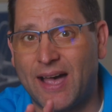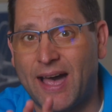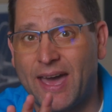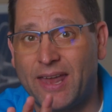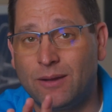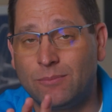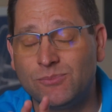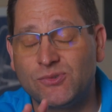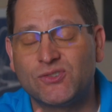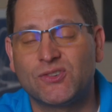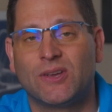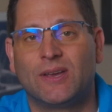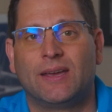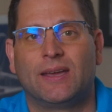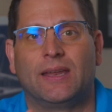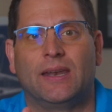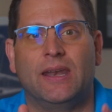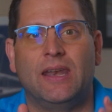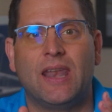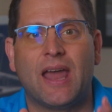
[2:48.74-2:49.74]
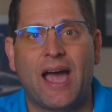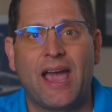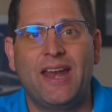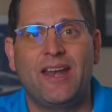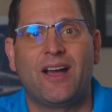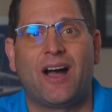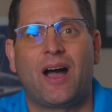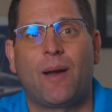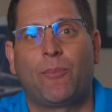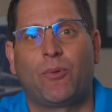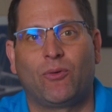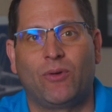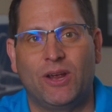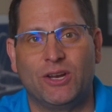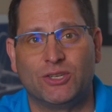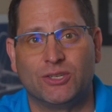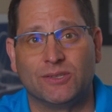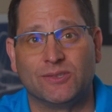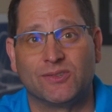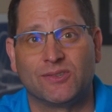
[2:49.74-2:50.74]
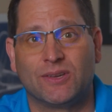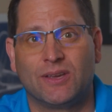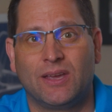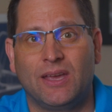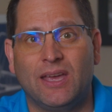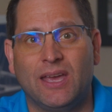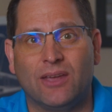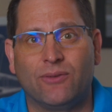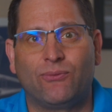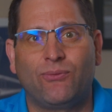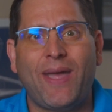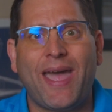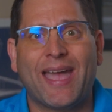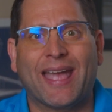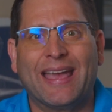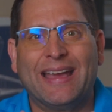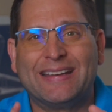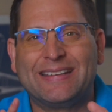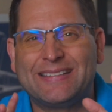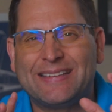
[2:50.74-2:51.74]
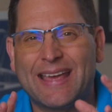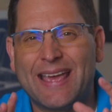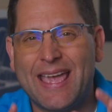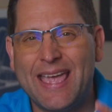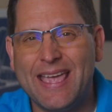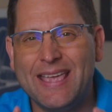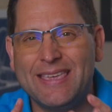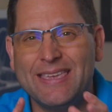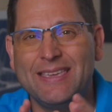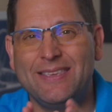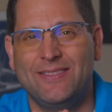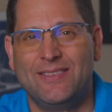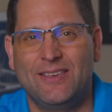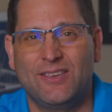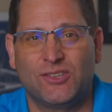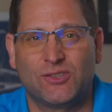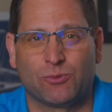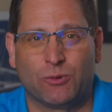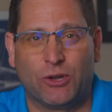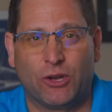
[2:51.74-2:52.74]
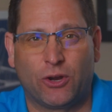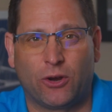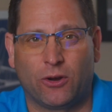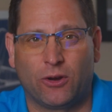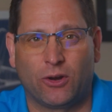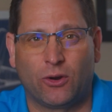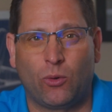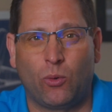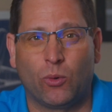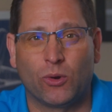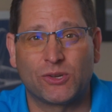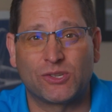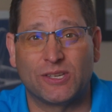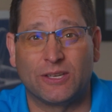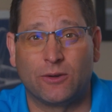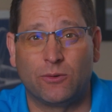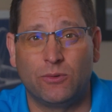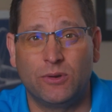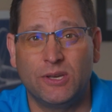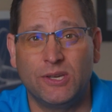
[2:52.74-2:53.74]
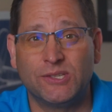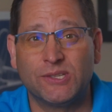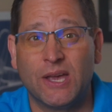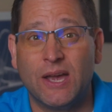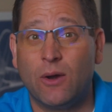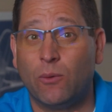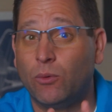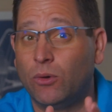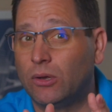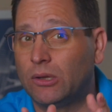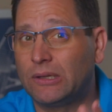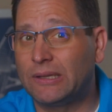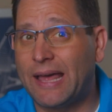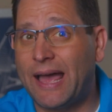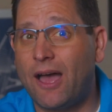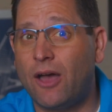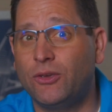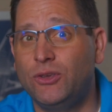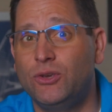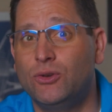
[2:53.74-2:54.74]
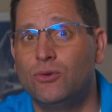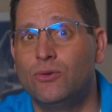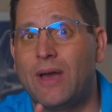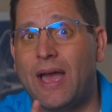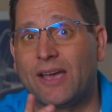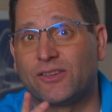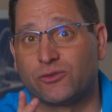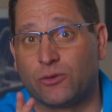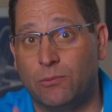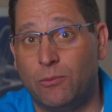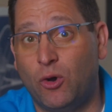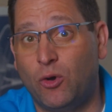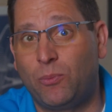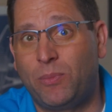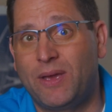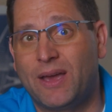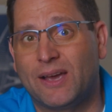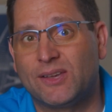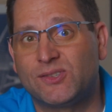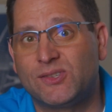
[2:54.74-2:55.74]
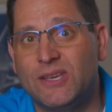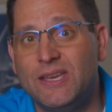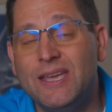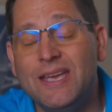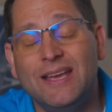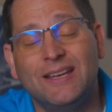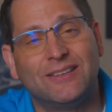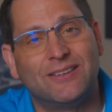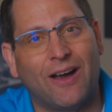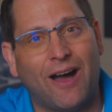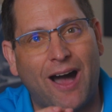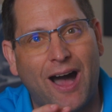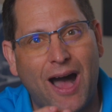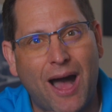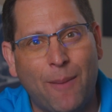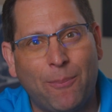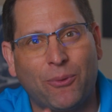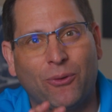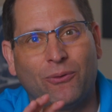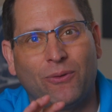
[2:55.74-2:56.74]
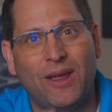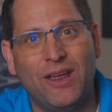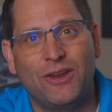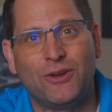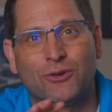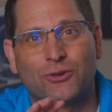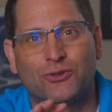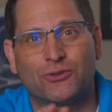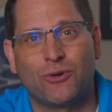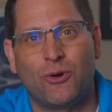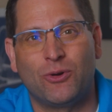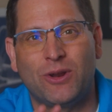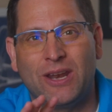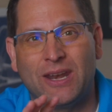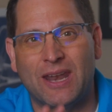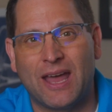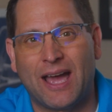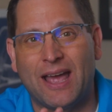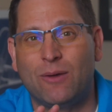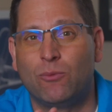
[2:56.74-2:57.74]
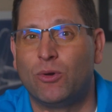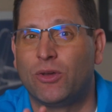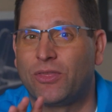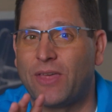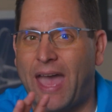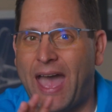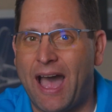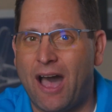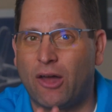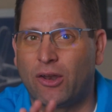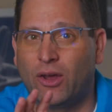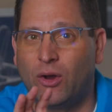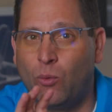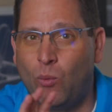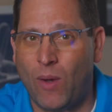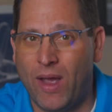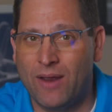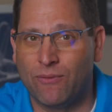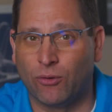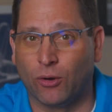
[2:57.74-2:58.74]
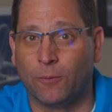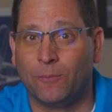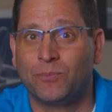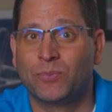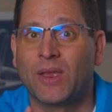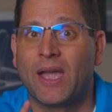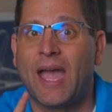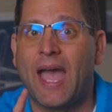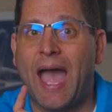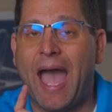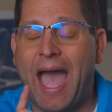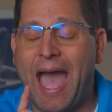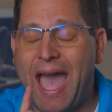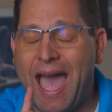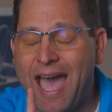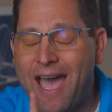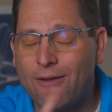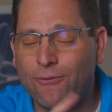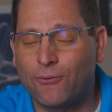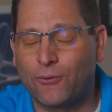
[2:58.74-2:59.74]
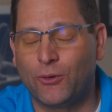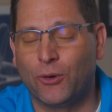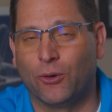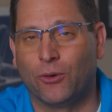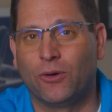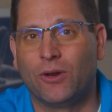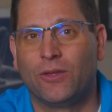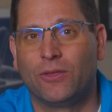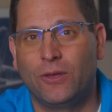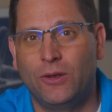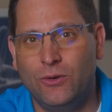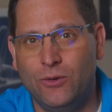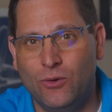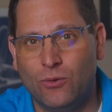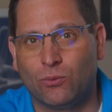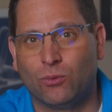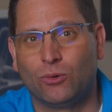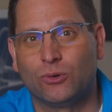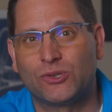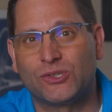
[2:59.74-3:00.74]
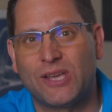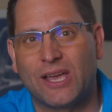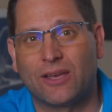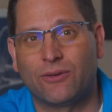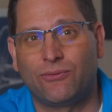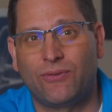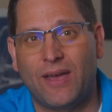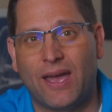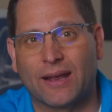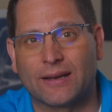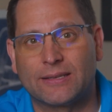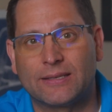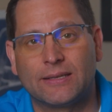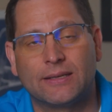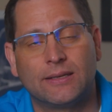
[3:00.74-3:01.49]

items, night operations. In fact, taking this recurrent course and quiz will allow you as remote PIC to operate your drone at night without a waiver after the new rules take effect,